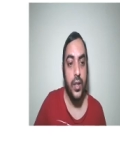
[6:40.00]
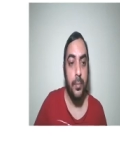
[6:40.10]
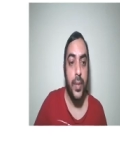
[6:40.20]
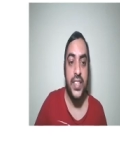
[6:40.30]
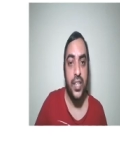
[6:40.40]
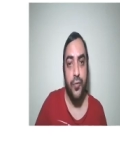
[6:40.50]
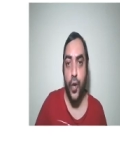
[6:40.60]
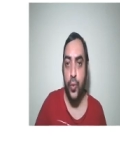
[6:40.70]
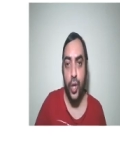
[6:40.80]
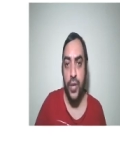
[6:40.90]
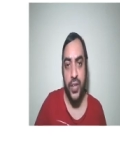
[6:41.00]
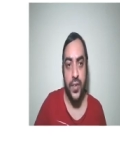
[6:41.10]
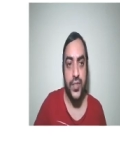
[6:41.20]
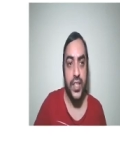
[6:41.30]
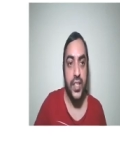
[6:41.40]
Basic formula we
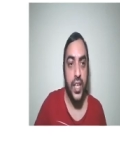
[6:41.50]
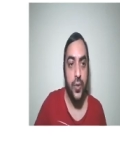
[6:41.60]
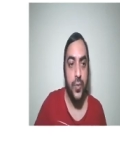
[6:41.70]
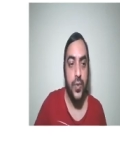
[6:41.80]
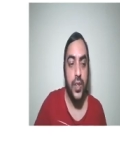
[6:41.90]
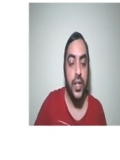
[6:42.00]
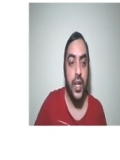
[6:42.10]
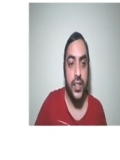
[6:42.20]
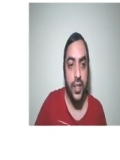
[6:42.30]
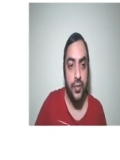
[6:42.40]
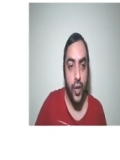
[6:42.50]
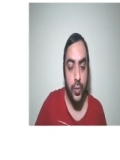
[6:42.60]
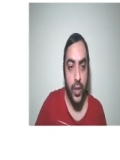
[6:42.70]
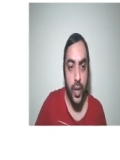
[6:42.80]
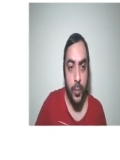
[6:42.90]
have seen now. Other
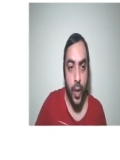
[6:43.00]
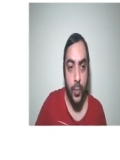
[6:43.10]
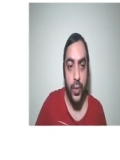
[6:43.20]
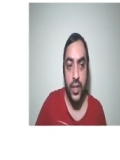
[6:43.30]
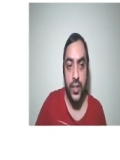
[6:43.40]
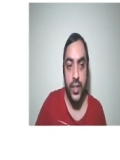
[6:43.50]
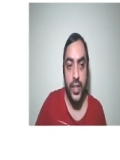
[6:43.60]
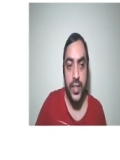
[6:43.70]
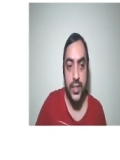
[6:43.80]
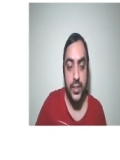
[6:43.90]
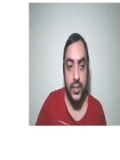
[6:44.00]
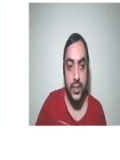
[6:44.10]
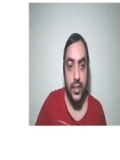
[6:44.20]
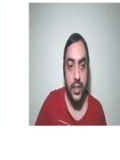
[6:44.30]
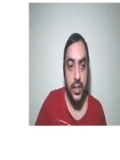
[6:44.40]
formula popular is
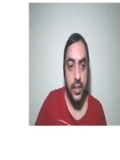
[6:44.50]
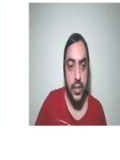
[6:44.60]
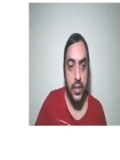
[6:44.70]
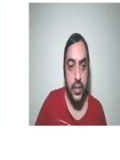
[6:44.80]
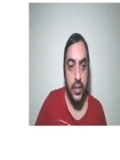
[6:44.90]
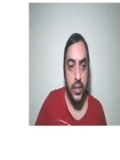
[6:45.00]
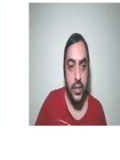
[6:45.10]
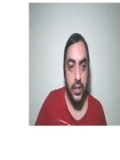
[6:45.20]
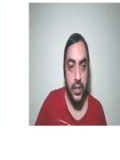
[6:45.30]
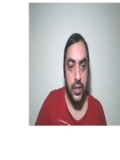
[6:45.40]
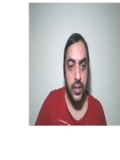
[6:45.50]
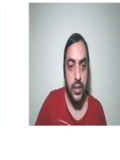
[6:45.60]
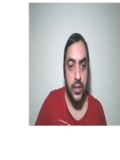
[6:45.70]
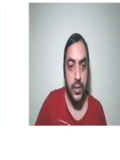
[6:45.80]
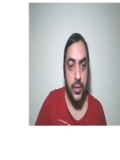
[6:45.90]
uh,
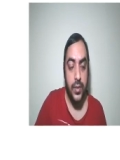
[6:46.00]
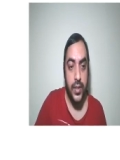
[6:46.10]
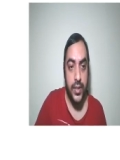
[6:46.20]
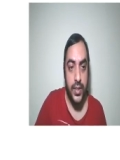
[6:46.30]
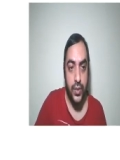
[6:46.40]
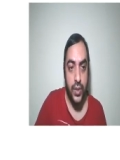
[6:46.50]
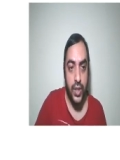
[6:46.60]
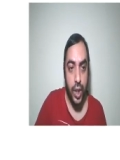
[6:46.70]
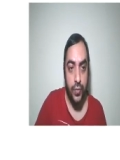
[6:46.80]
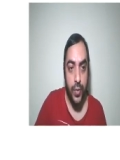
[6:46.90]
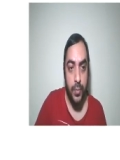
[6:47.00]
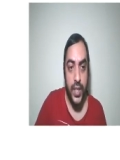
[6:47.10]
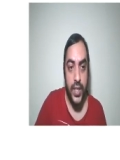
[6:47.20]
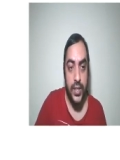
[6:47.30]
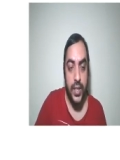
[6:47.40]
this is the short form
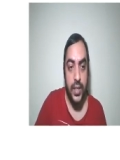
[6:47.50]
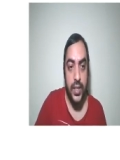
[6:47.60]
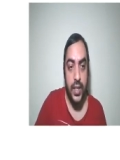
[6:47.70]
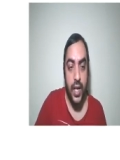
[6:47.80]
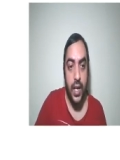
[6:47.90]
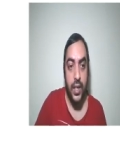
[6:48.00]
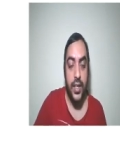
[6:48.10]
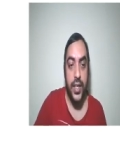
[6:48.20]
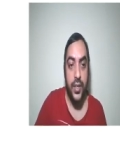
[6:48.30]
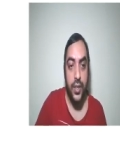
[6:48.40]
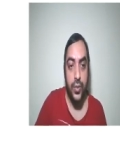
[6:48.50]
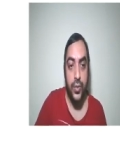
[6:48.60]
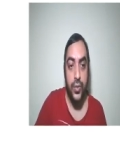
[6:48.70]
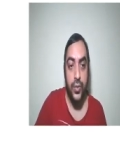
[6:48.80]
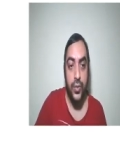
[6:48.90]
beta R
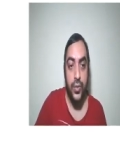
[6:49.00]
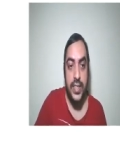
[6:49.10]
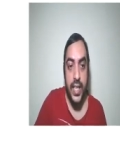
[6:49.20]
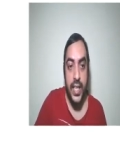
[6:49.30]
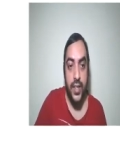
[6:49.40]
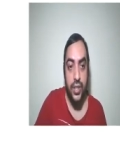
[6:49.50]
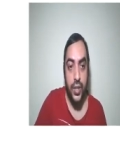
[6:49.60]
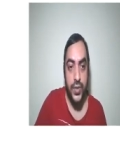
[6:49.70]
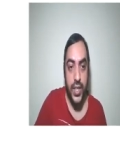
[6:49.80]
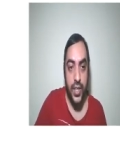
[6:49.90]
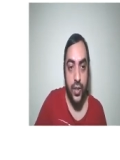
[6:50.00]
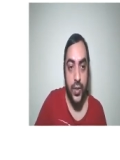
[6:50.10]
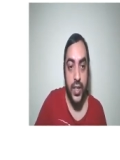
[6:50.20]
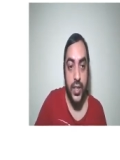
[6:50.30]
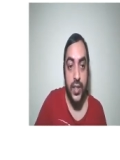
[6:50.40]
into standard deviation of
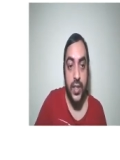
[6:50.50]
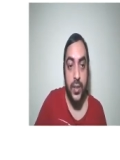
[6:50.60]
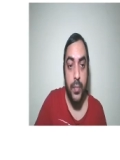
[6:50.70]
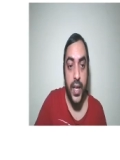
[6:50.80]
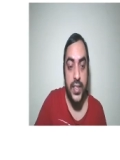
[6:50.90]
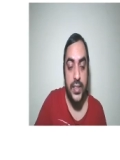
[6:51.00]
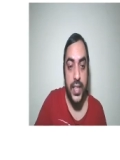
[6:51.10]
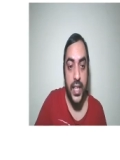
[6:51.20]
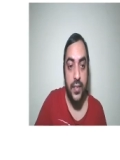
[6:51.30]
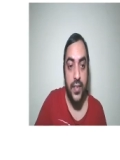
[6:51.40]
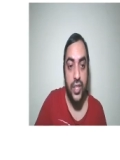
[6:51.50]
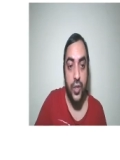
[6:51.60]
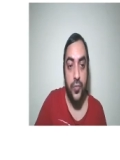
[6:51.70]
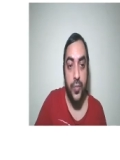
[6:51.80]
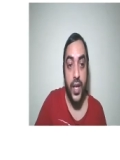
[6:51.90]
security by standard deviation
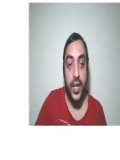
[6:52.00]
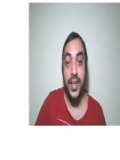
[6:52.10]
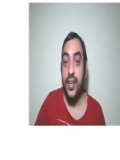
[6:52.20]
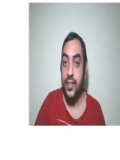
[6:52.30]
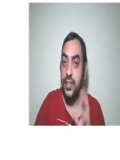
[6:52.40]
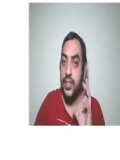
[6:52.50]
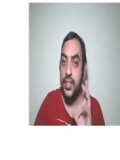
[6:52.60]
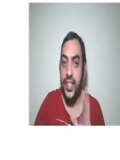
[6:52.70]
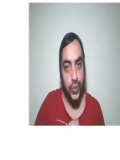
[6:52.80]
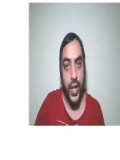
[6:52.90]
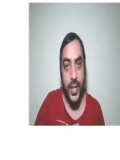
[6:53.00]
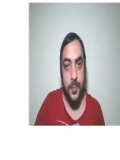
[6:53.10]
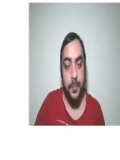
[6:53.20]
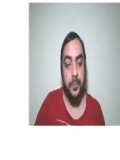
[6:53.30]
of market is 1.